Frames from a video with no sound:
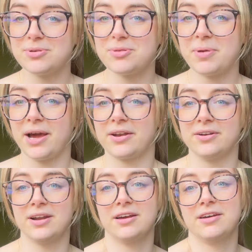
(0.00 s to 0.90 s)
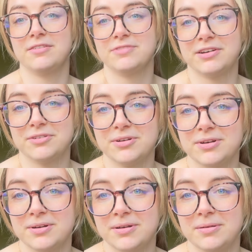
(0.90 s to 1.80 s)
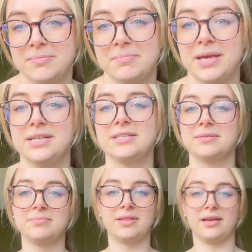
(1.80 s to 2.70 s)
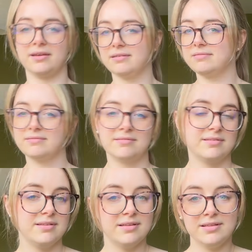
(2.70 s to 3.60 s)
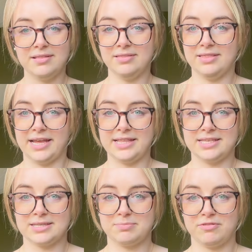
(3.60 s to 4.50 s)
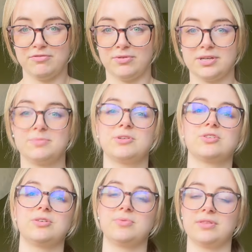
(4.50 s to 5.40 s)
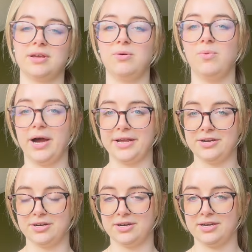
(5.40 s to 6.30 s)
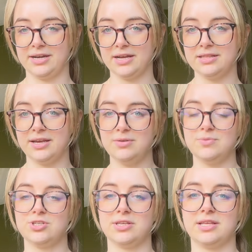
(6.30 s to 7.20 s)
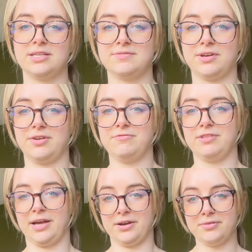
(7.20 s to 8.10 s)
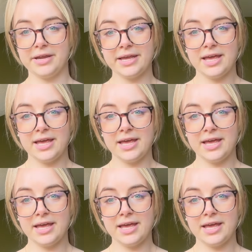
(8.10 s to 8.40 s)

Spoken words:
the pattern, I've never made something like this before, especially with a wider neckline, which I think is very flattering.